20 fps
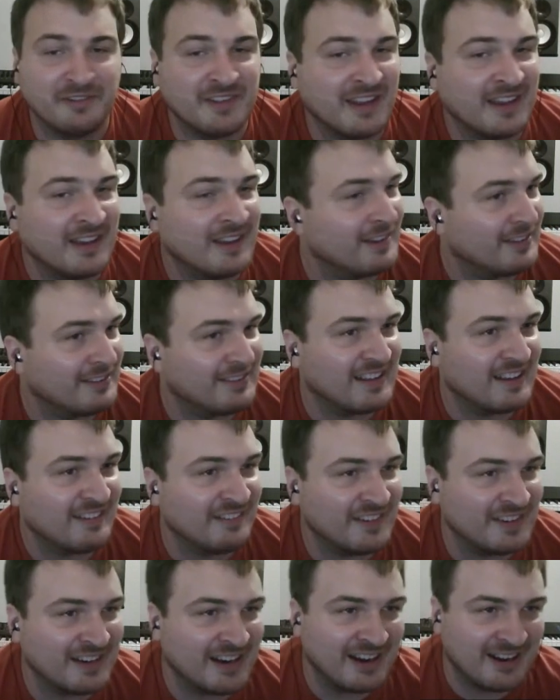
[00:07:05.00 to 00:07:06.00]
of the
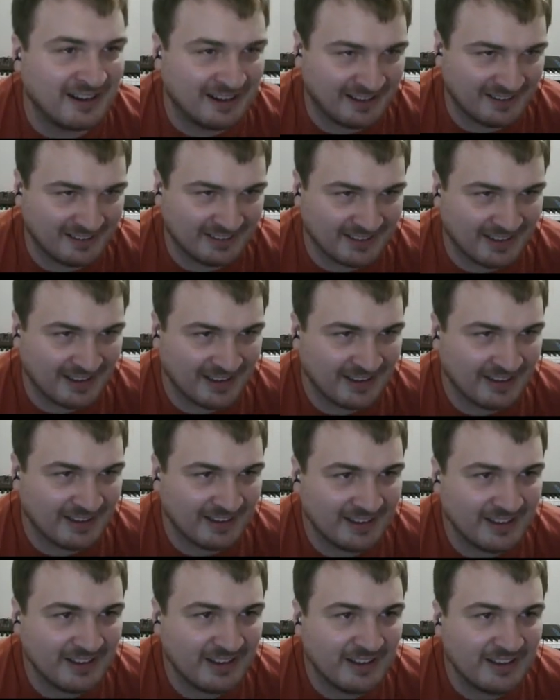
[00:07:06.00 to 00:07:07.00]
stuff in there, like the
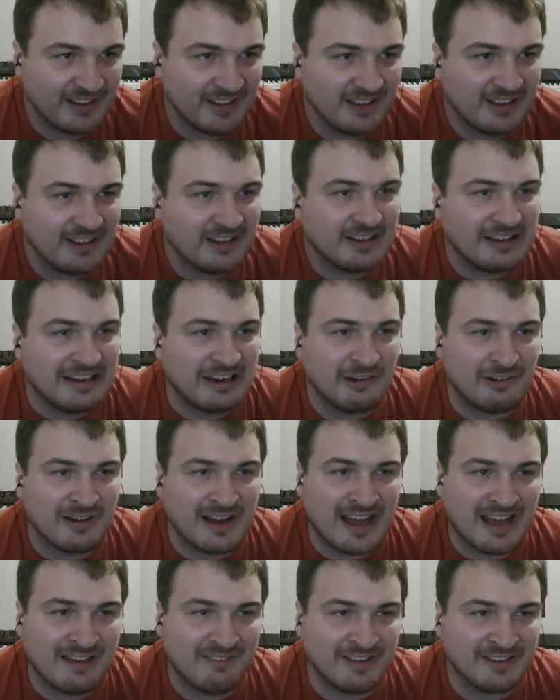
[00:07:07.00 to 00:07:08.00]

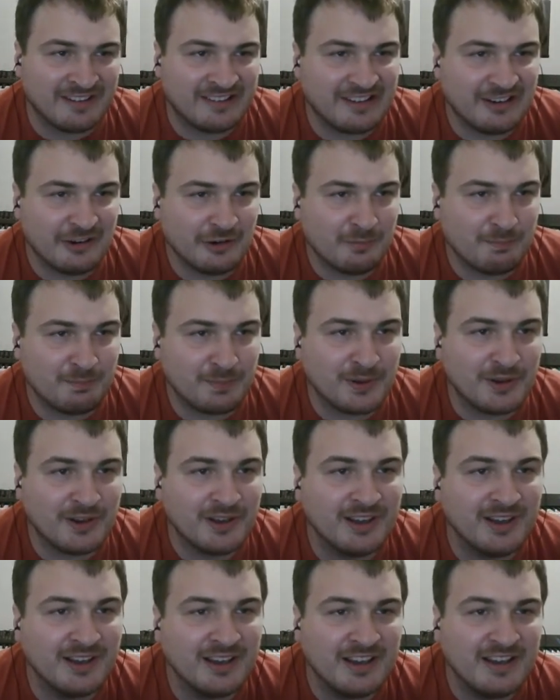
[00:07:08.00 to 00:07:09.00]
Lua event loop.
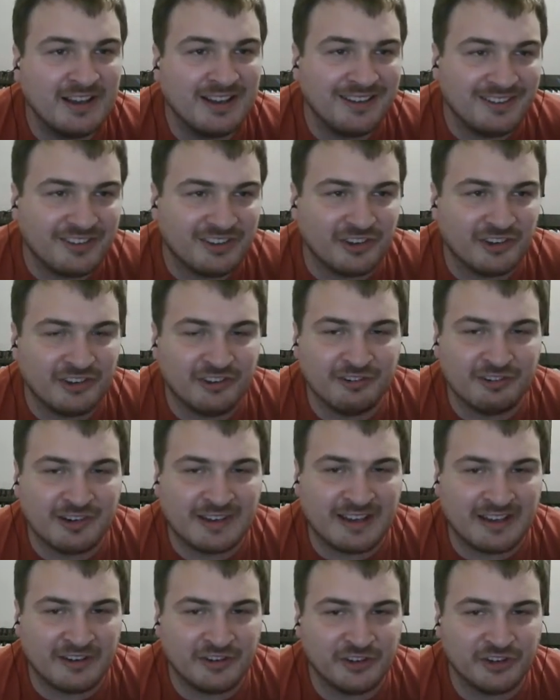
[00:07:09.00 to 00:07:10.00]
So
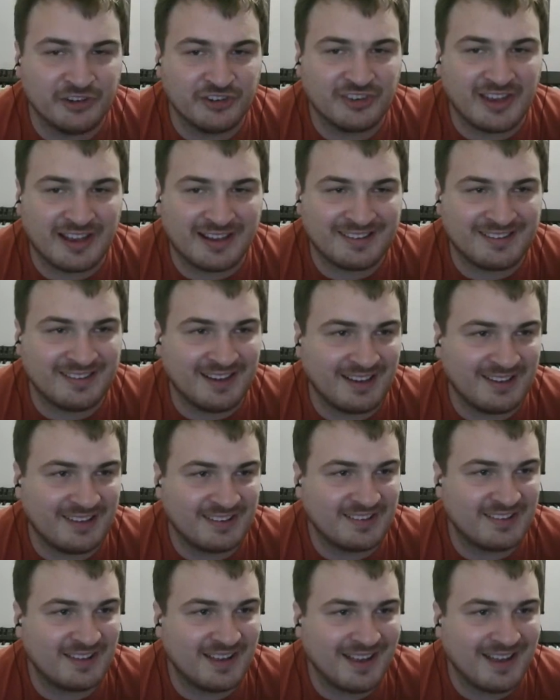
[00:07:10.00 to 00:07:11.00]
we can just
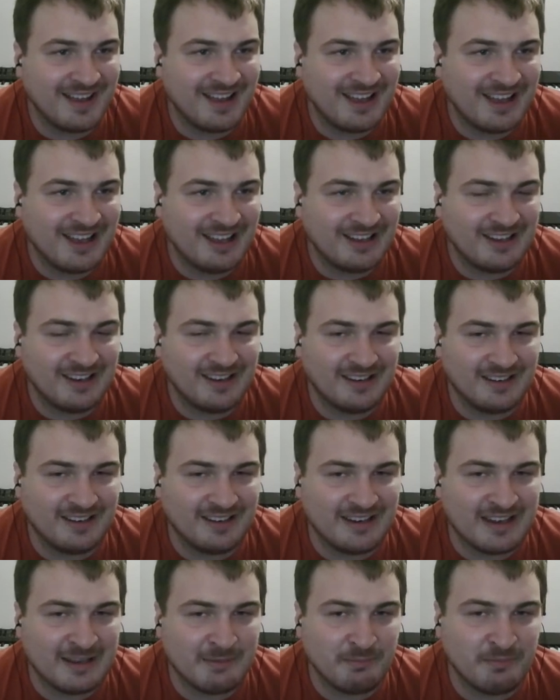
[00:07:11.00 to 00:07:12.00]
access
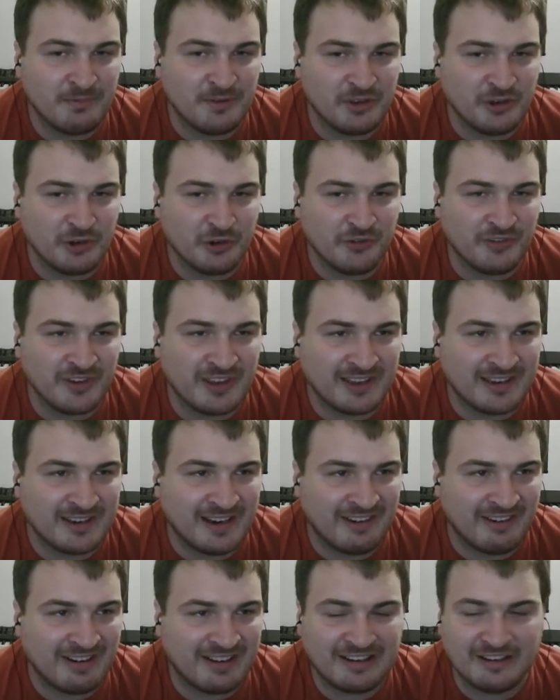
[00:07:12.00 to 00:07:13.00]
libuv
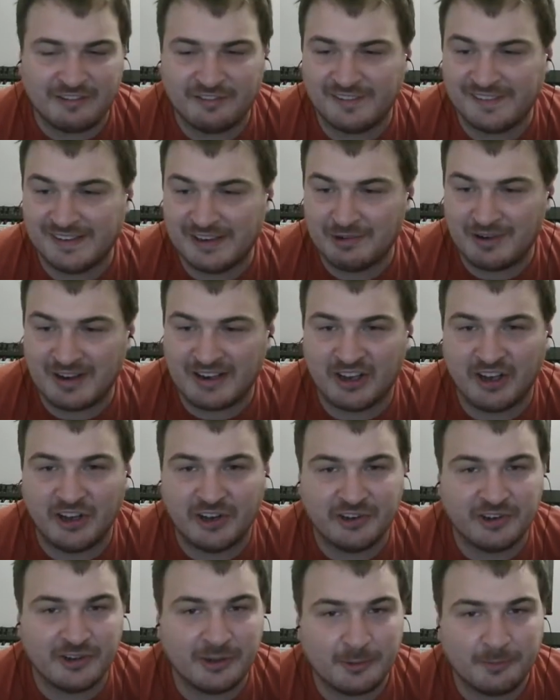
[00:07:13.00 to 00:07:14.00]
directly from Lua
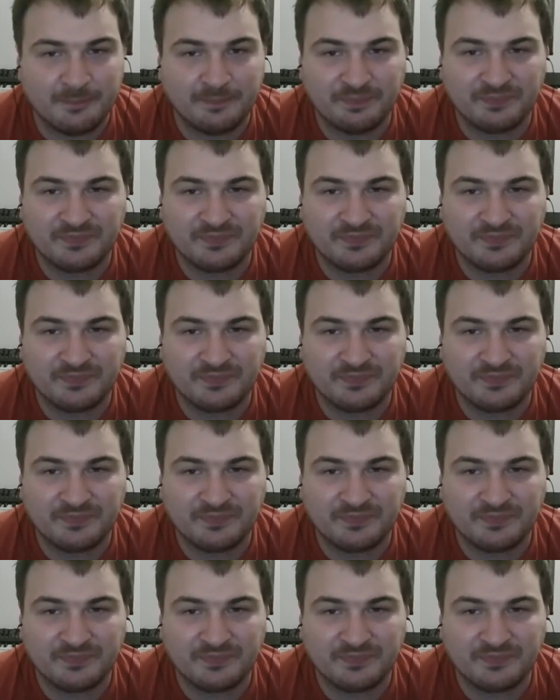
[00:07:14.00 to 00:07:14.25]
code,